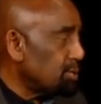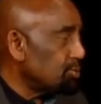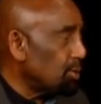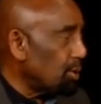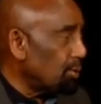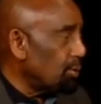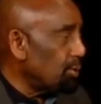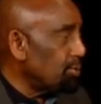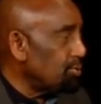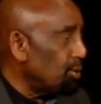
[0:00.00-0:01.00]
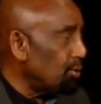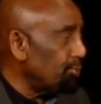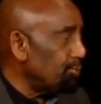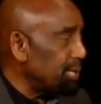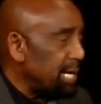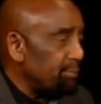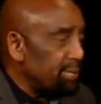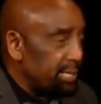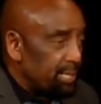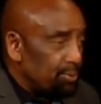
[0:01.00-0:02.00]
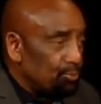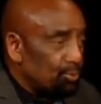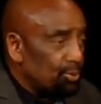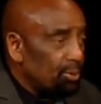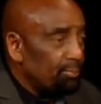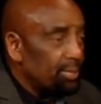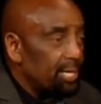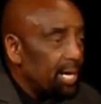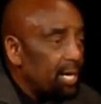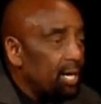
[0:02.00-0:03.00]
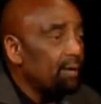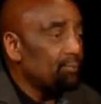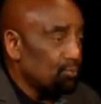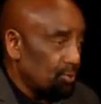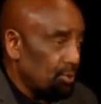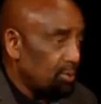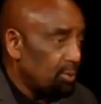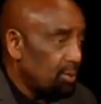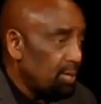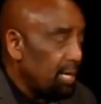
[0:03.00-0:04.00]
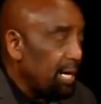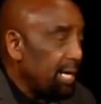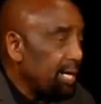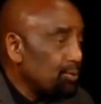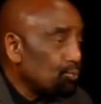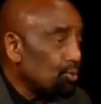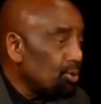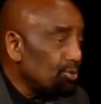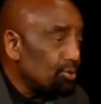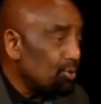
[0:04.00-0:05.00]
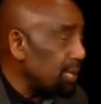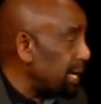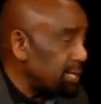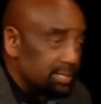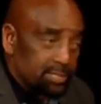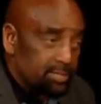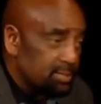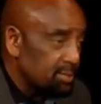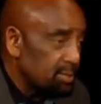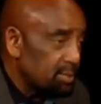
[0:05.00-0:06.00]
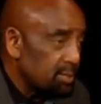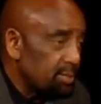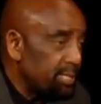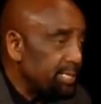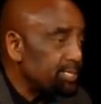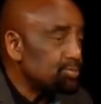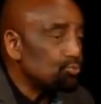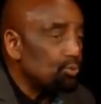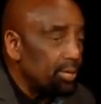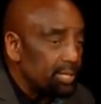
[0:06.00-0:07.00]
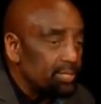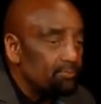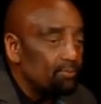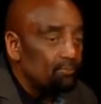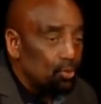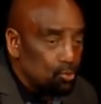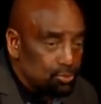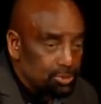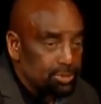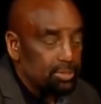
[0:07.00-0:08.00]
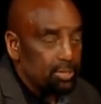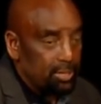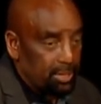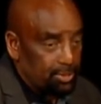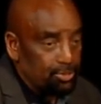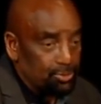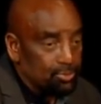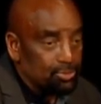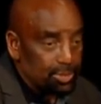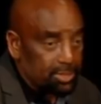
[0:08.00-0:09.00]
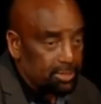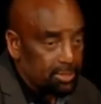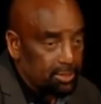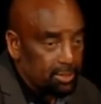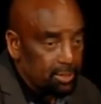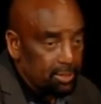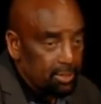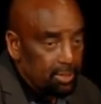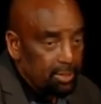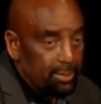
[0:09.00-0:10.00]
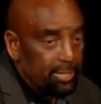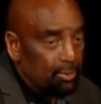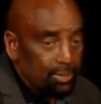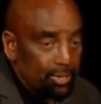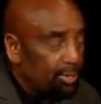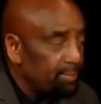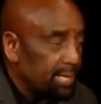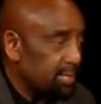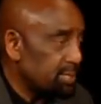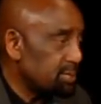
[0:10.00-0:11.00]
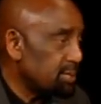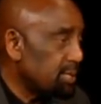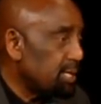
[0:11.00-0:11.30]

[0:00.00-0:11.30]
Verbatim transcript: So we got to be in the world but not of the world. And the world don't like us. They just want us for votes and to use us. They don't care about us.